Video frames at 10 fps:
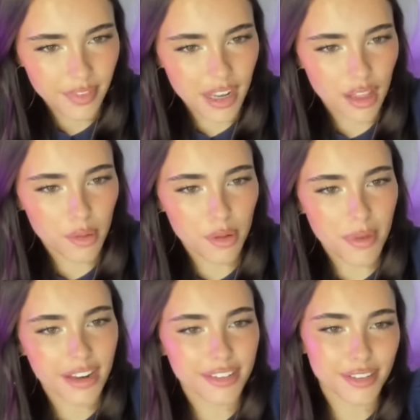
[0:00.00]
LOL
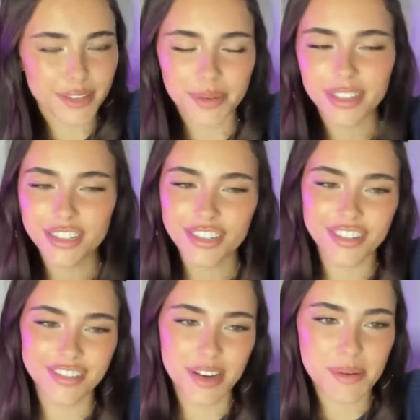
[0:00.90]
Madison on Twitch.
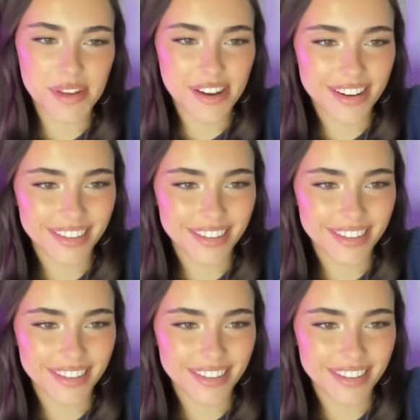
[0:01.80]
Here we are.